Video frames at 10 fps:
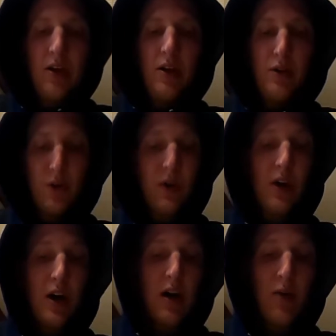Your
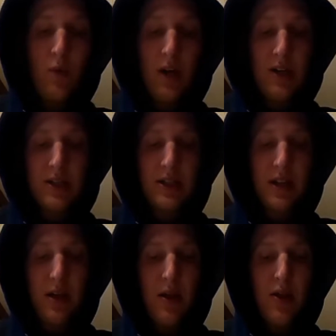car was
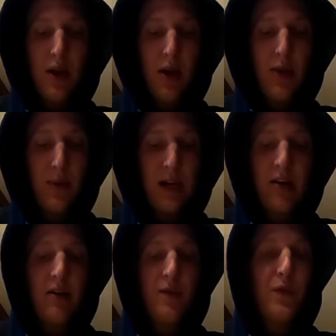the
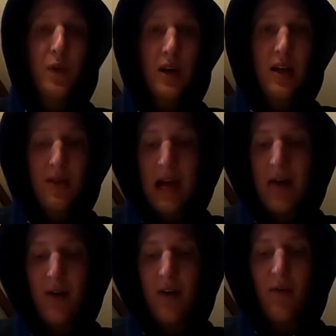340th
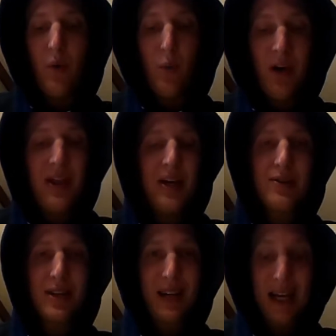out of
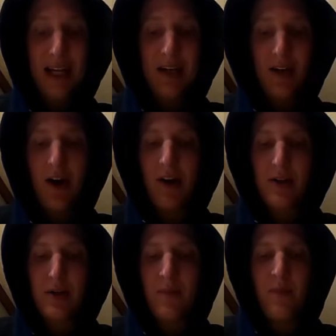1,080 cars.